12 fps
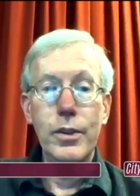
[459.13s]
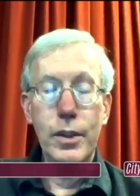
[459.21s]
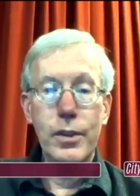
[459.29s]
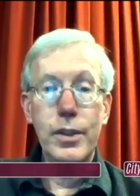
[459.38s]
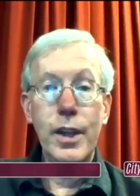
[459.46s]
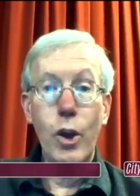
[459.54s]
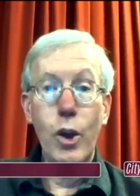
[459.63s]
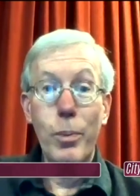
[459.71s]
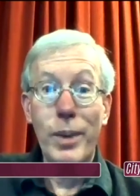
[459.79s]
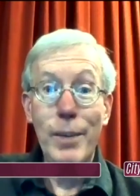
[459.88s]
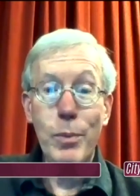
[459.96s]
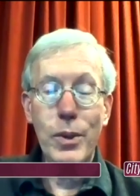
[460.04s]
to, to help
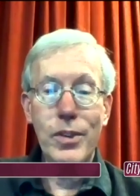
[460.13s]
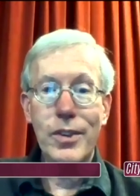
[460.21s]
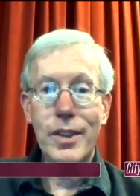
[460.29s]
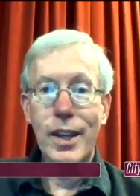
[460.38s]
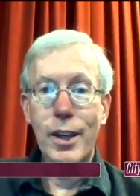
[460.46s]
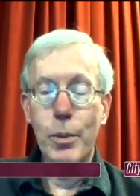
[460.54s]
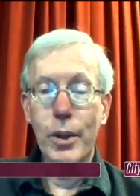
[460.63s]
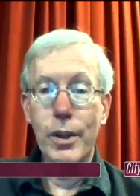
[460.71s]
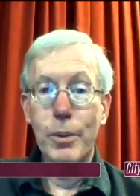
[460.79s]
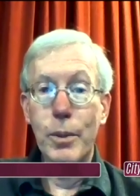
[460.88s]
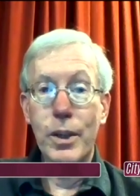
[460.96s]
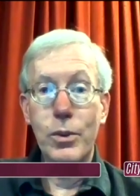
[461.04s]
keep the
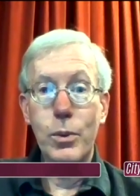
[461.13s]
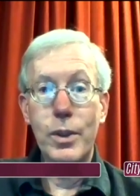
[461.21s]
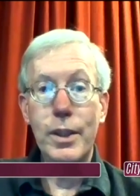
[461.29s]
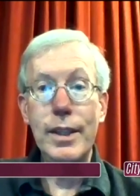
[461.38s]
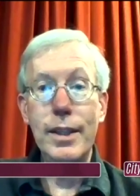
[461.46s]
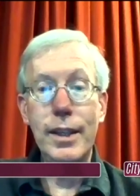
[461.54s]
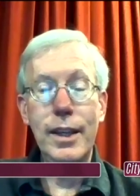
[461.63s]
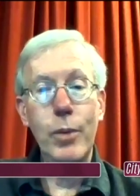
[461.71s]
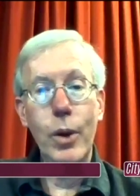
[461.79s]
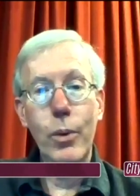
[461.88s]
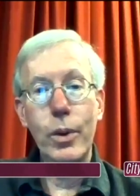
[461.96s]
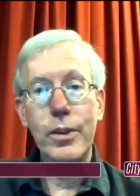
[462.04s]
sustainability because we need to keep
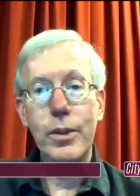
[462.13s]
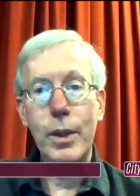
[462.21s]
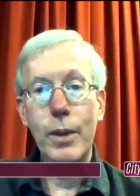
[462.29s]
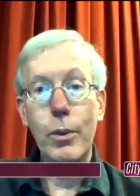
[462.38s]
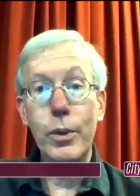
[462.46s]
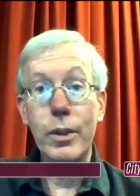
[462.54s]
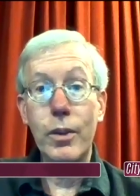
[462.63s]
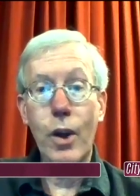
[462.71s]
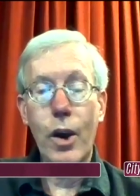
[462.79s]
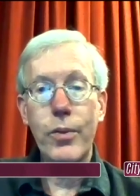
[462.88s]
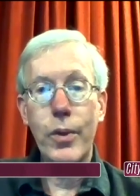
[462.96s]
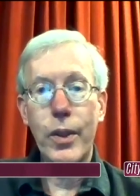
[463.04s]
going to be able to
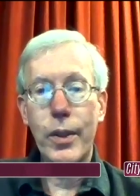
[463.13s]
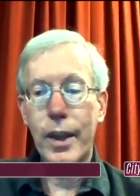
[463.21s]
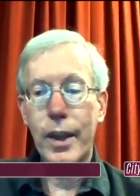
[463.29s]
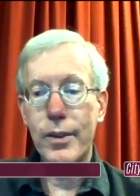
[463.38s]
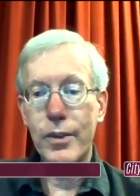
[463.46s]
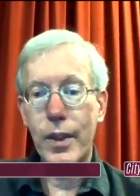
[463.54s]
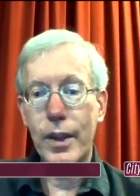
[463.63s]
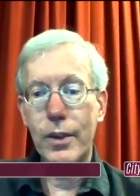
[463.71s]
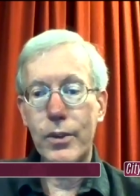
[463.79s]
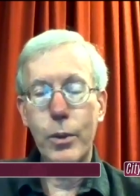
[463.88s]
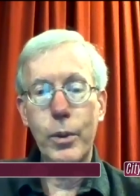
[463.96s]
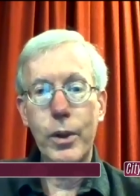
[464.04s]
offer the kind of
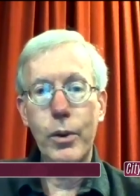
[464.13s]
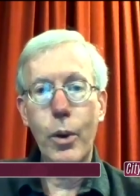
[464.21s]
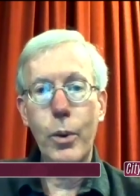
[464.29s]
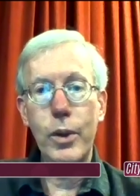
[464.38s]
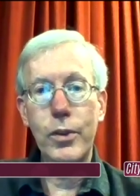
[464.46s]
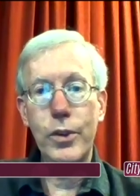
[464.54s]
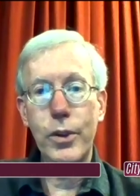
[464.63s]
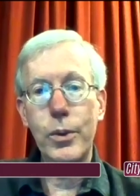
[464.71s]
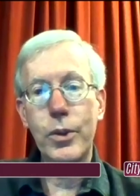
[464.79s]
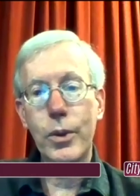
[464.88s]
things that we always do.